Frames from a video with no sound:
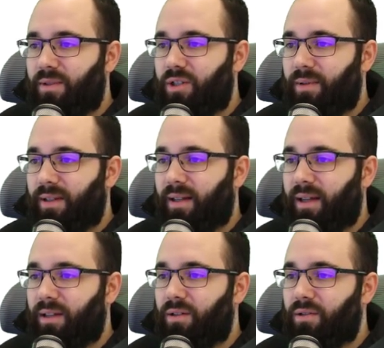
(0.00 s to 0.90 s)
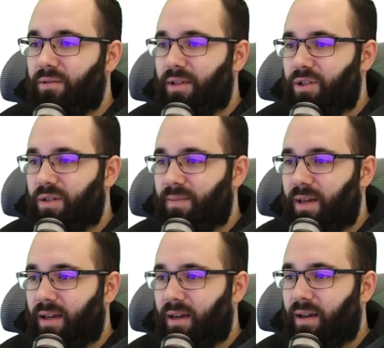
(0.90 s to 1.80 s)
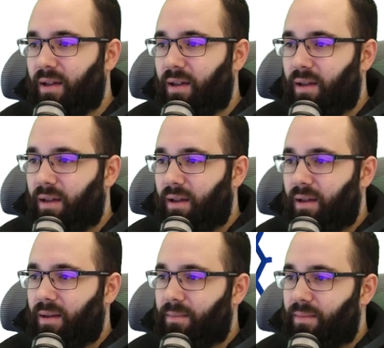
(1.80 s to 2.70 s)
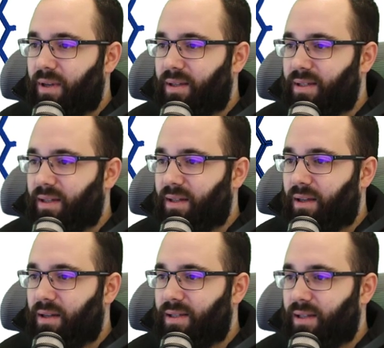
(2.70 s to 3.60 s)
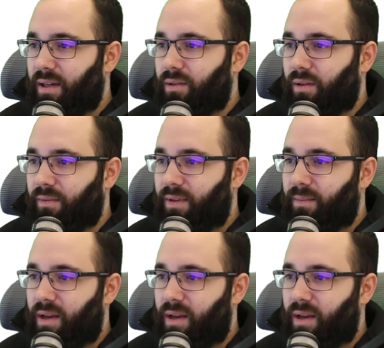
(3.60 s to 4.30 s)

So what I like to do is just make a big select. Can I select all of them?